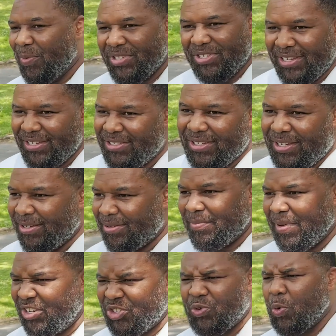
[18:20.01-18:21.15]
It's an
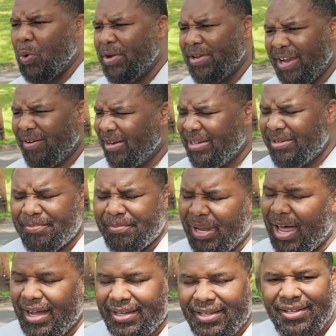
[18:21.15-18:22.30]
extraordinary
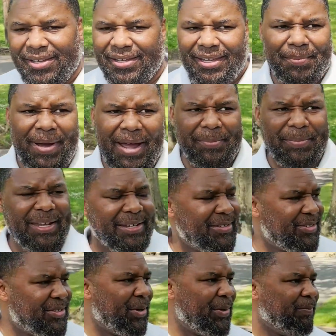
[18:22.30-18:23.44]
block, in my opinion.
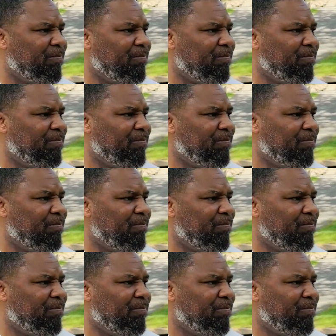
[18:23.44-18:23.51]
So